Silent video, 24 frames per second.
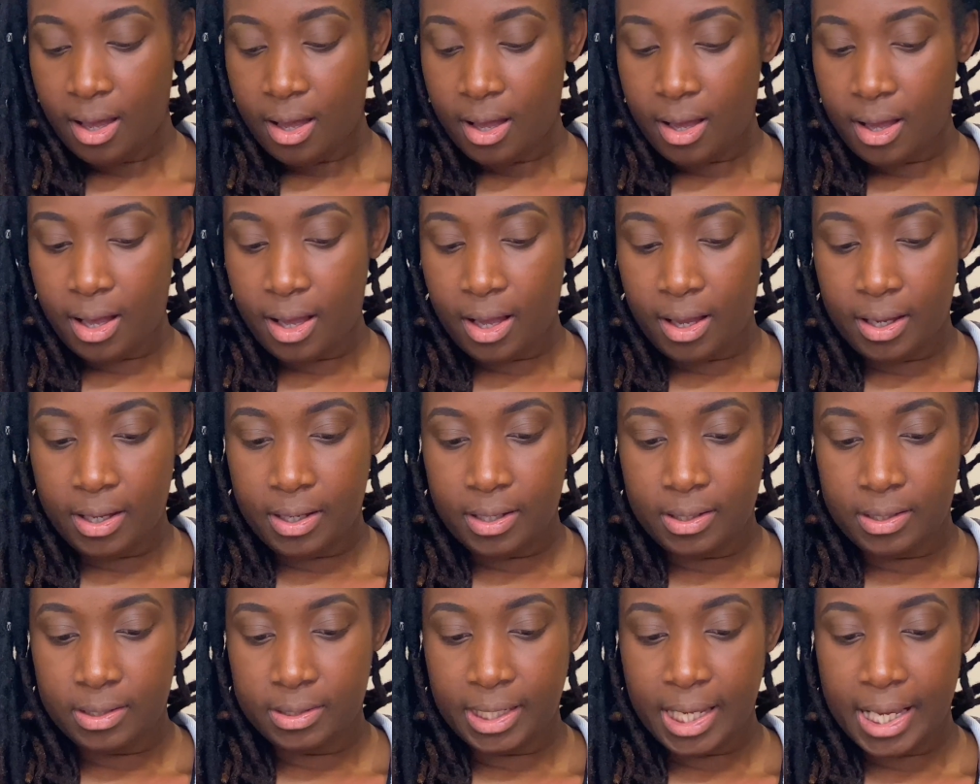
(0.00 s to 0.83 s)

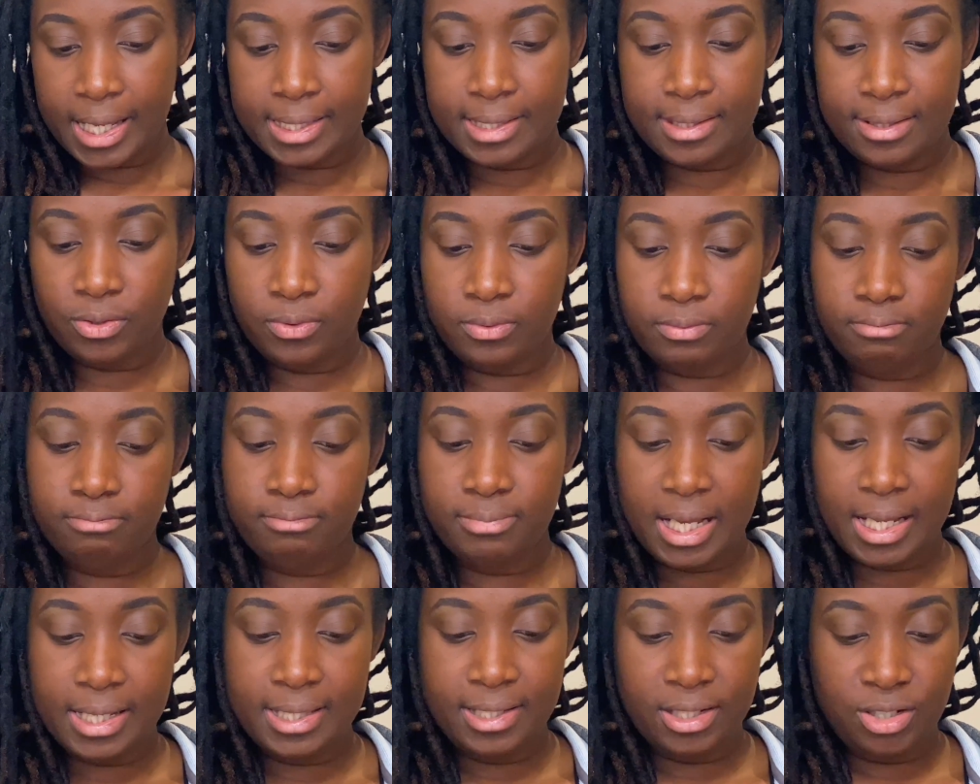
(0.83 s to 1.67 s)
And yes, so
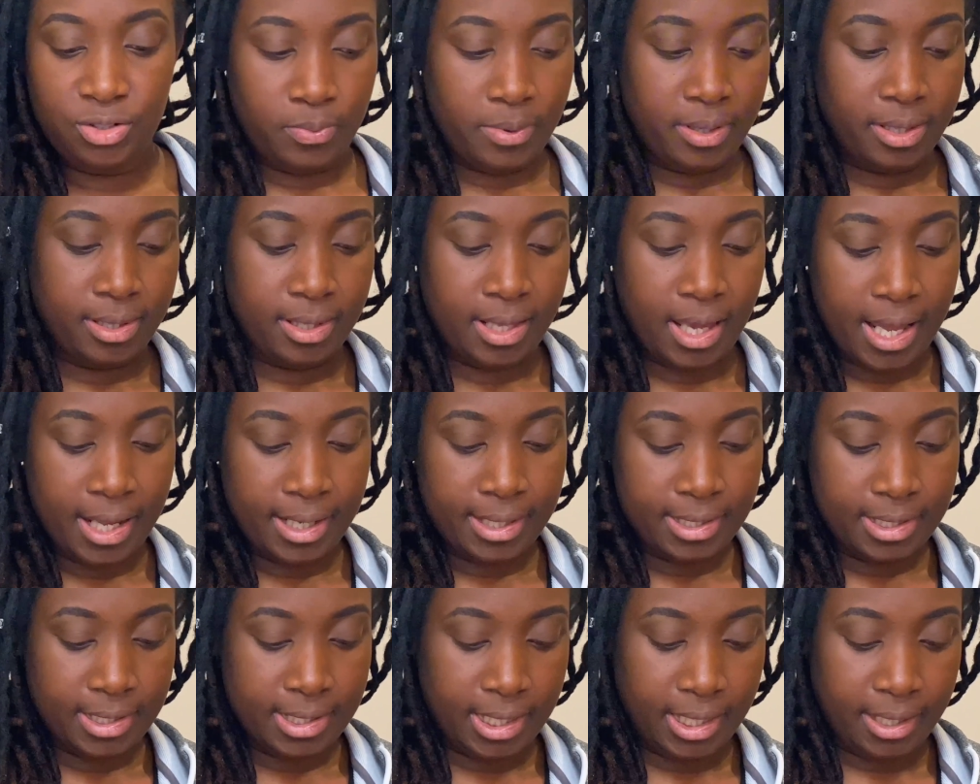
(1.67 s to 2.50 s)
that's it with
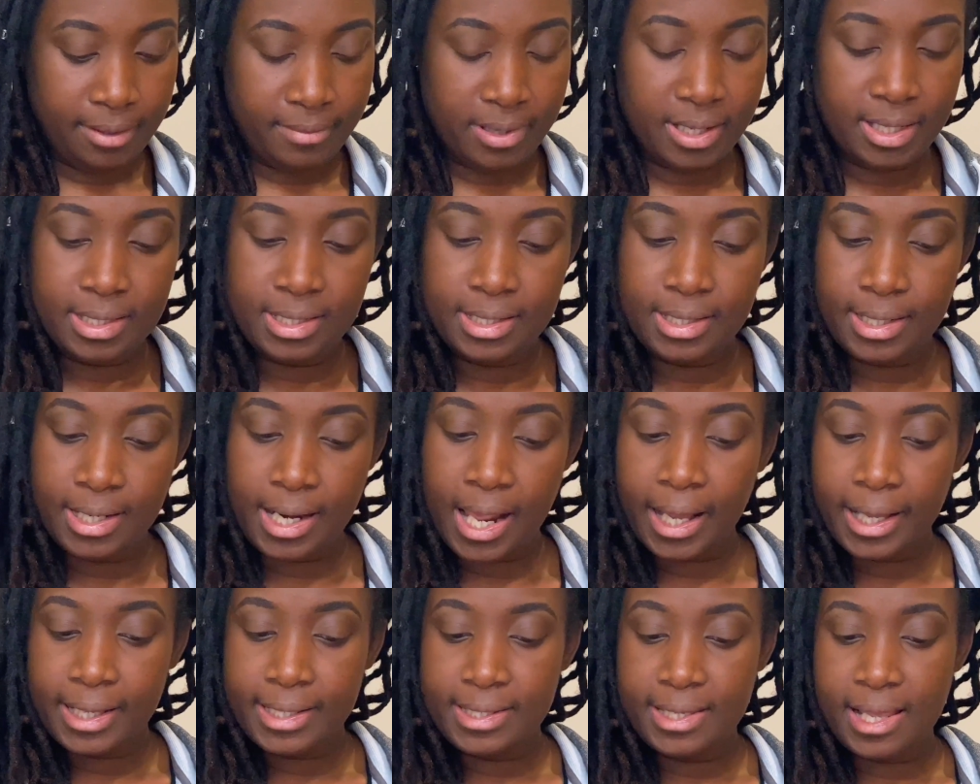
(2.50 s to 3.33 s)
entertainment.
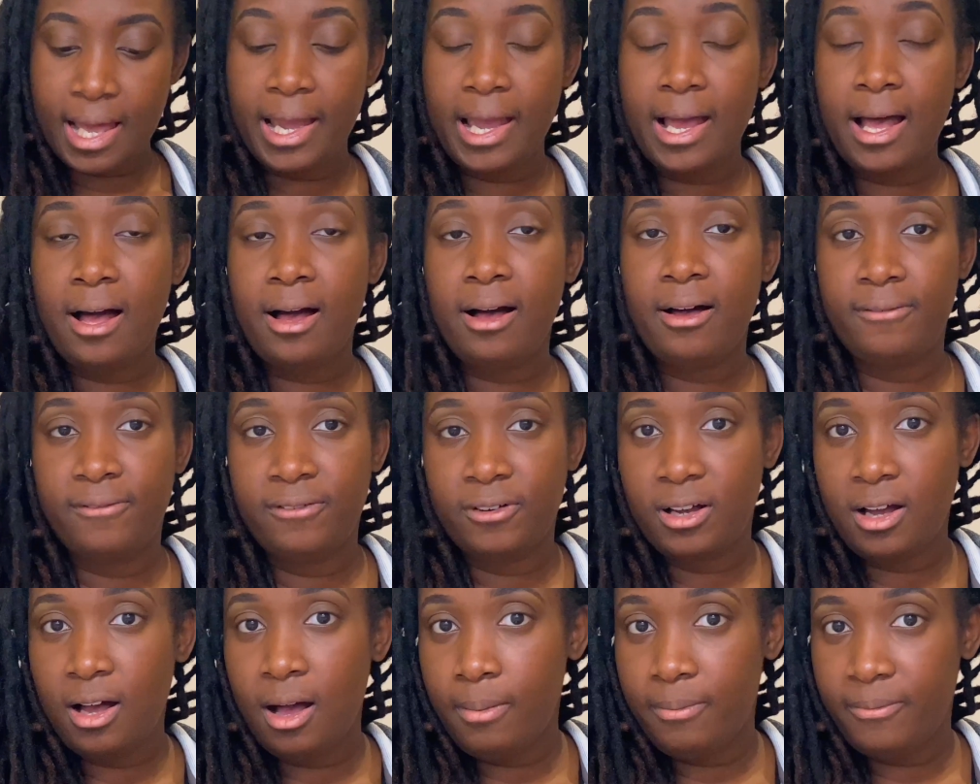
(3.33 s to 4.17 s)
Next, I have
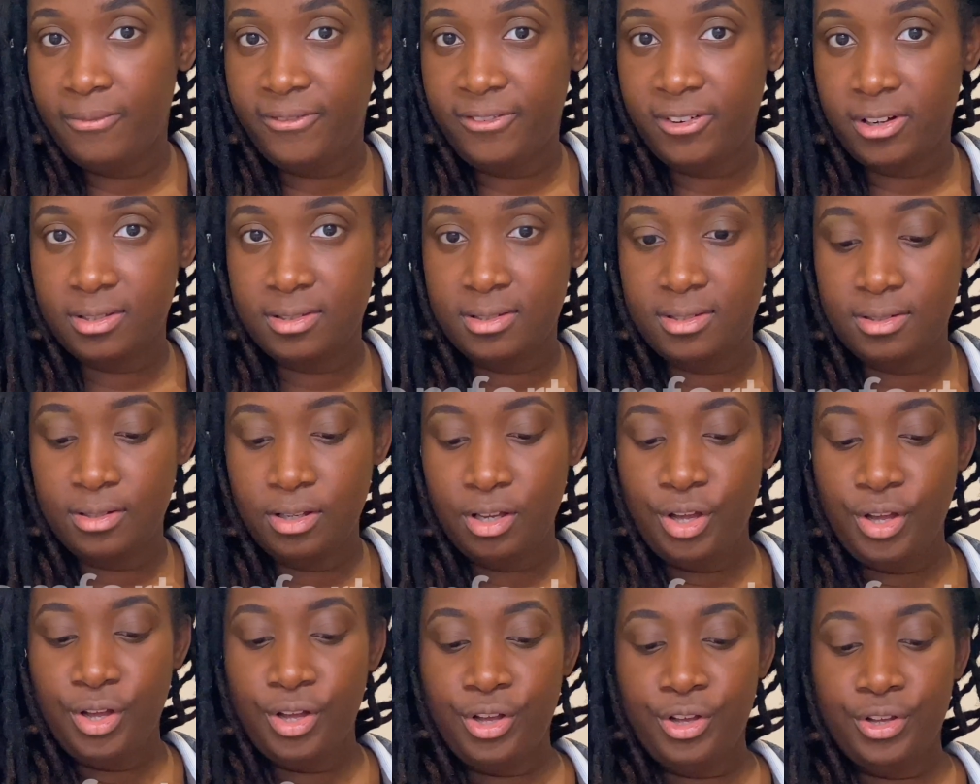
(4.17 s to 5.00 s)
comforts.
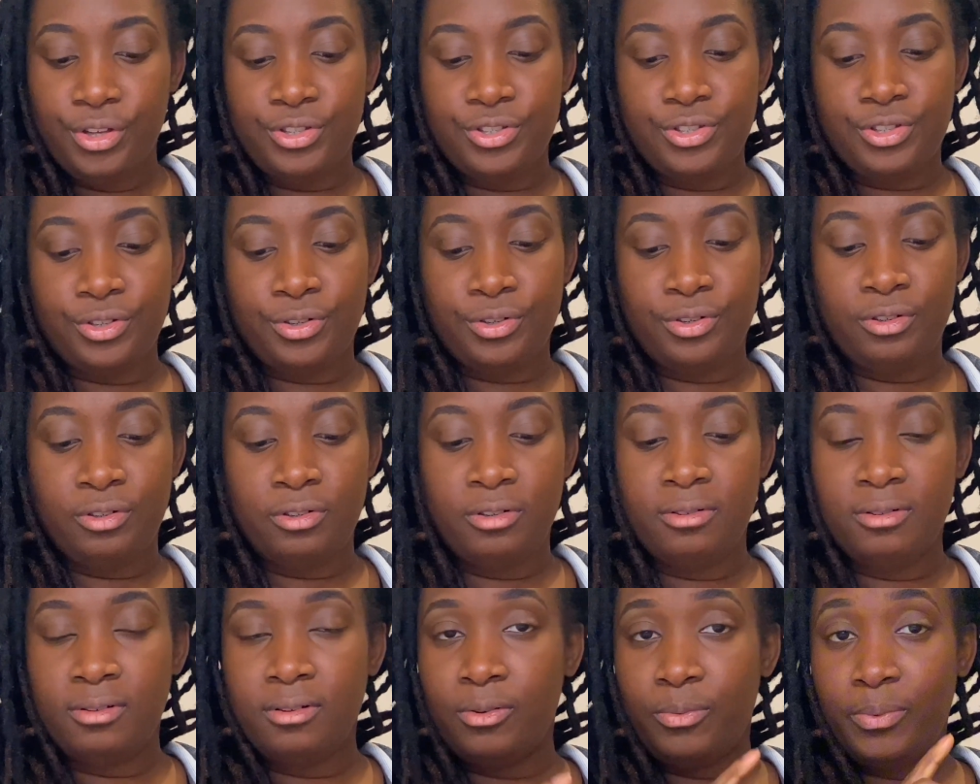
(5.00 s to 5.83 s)
So
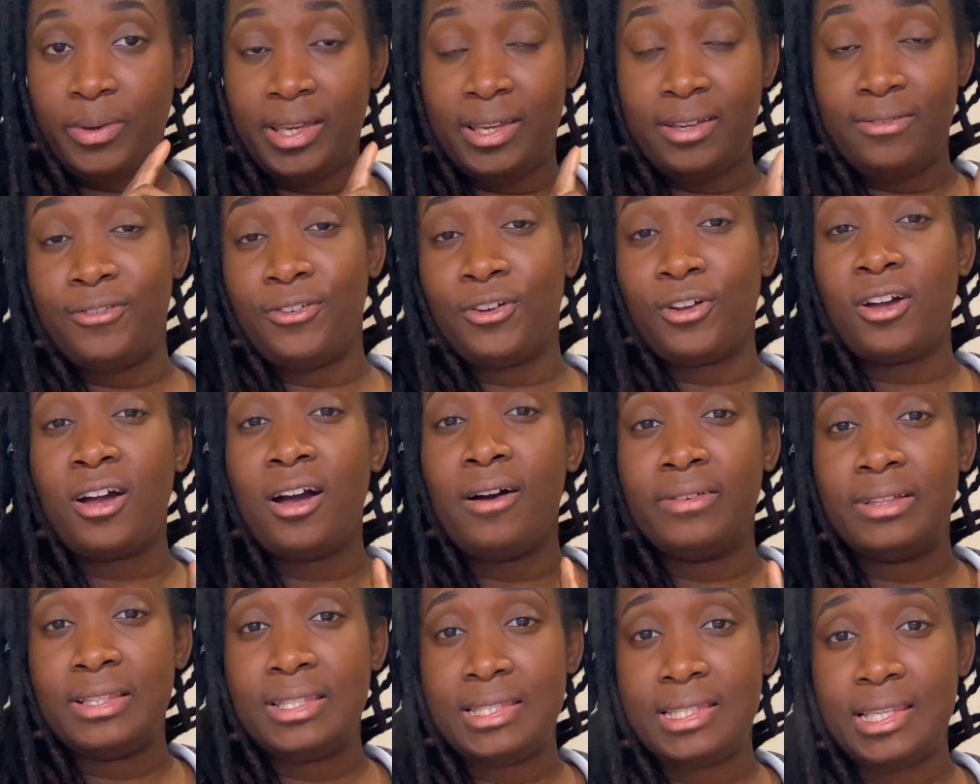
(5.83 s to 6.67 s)
we've
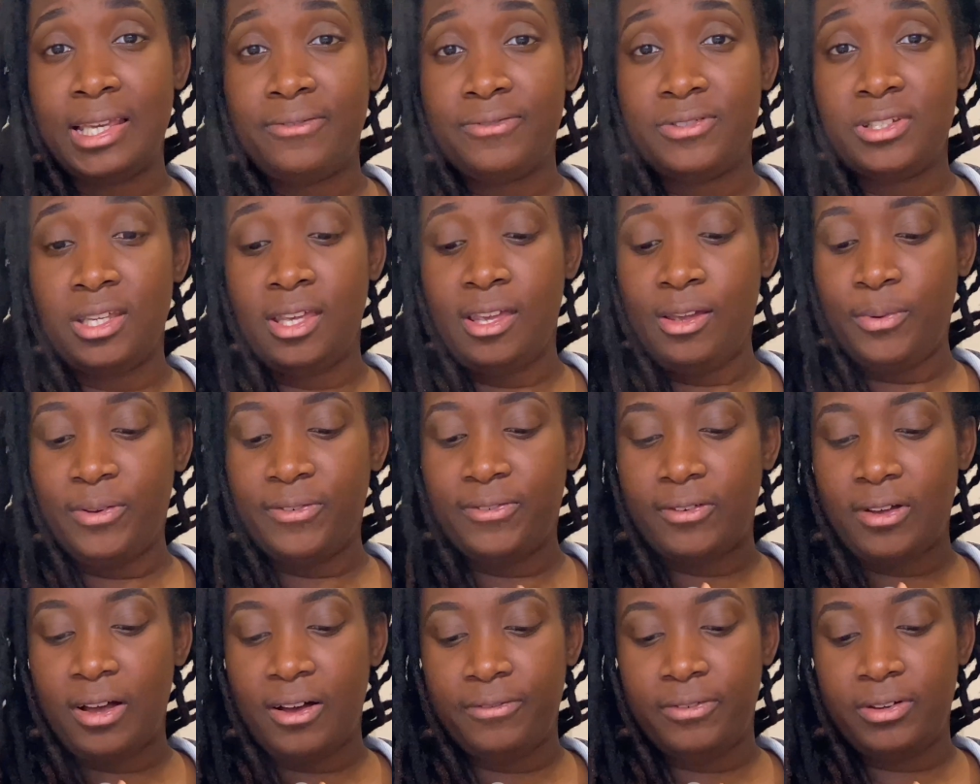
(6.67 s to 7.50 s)
covered safety, we've
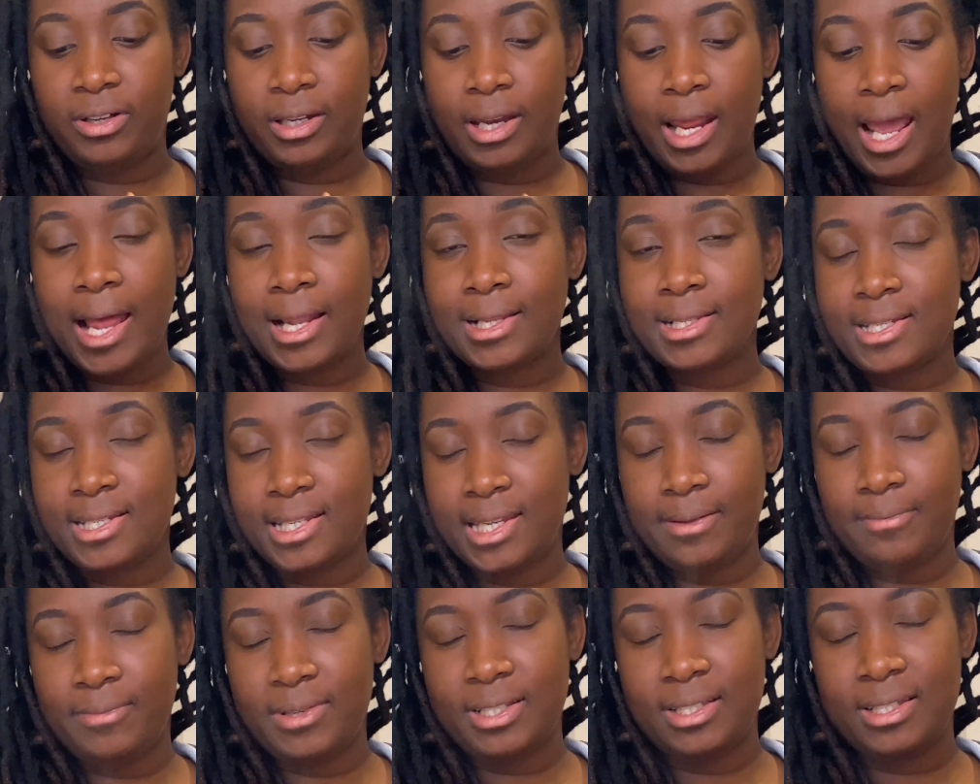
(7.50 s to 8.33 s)
covered
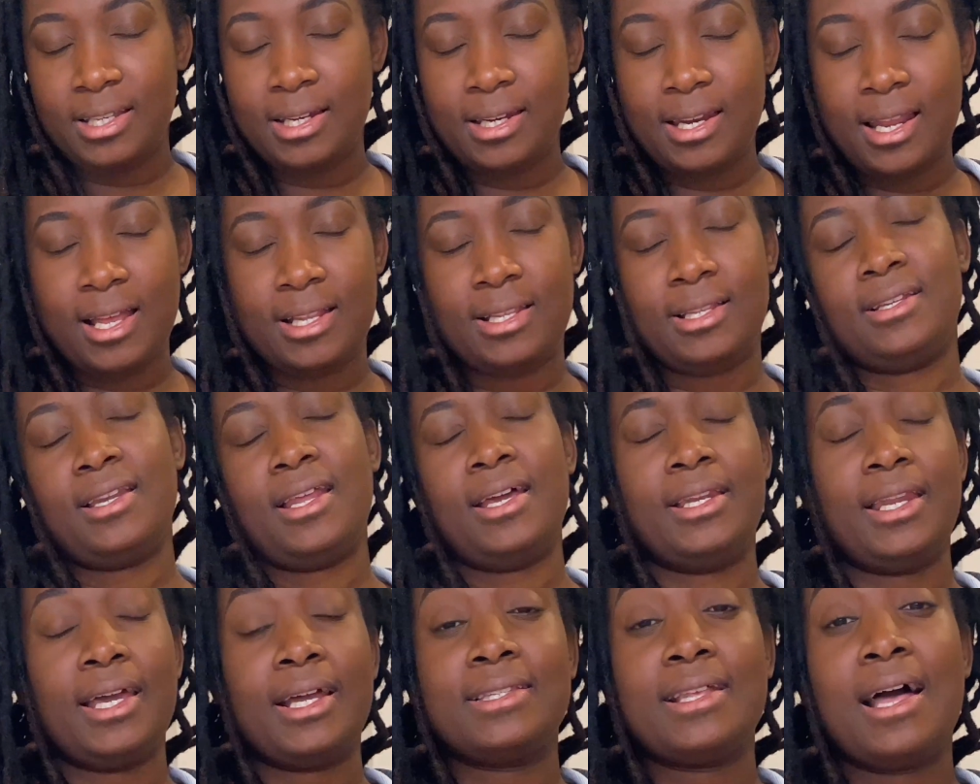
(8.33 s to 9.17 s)
entertainment, and the
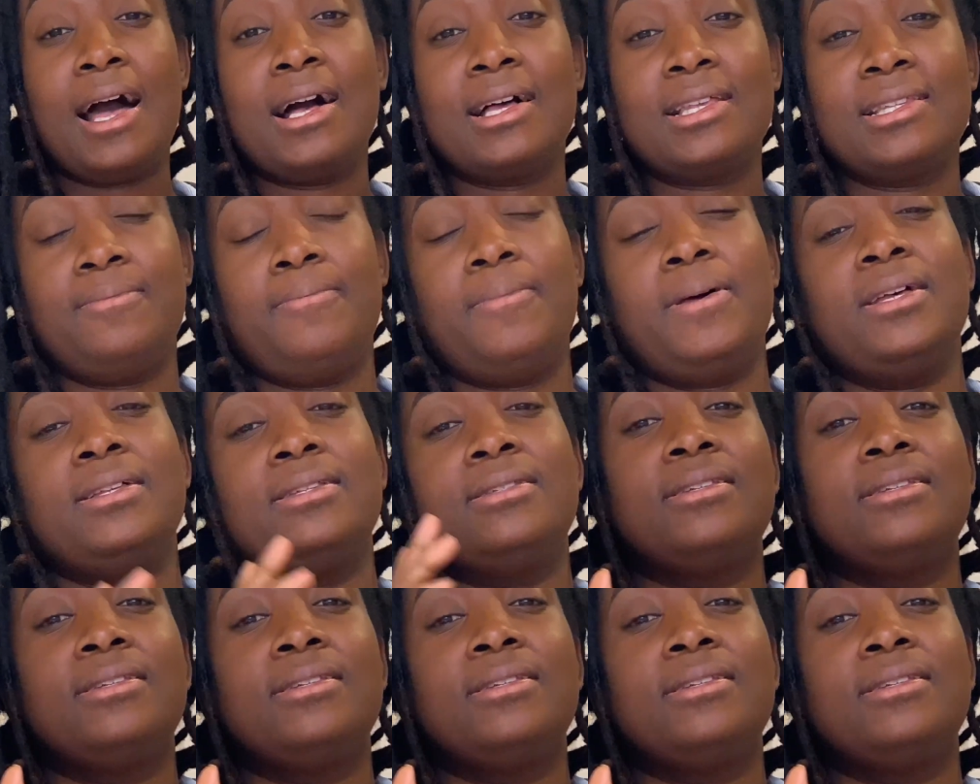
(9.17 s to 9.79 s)
next aspect